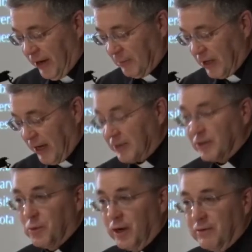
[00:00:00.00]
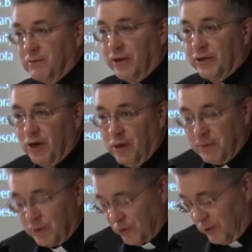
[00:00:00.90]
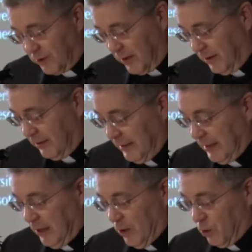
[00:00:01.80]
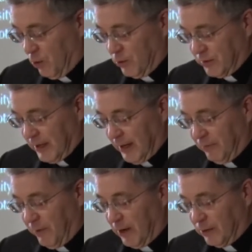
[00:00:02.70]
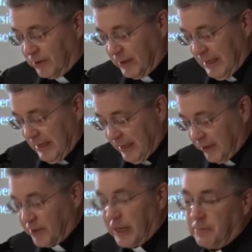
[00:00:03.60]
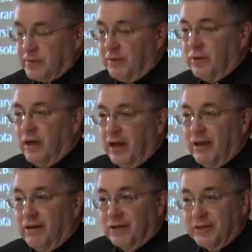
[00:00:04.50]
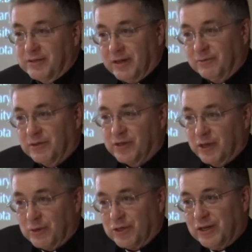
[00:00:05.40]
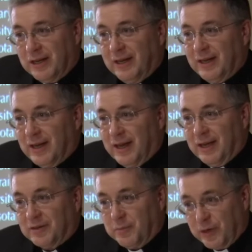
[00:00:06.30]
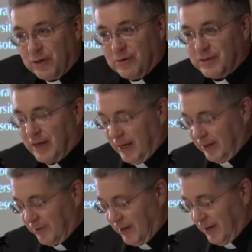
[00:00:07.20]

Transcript: And I'm delighted to welcome Father Columba Stewart, uh, who uh, follows in the steps of a, a long list of distinguished uh, speakers and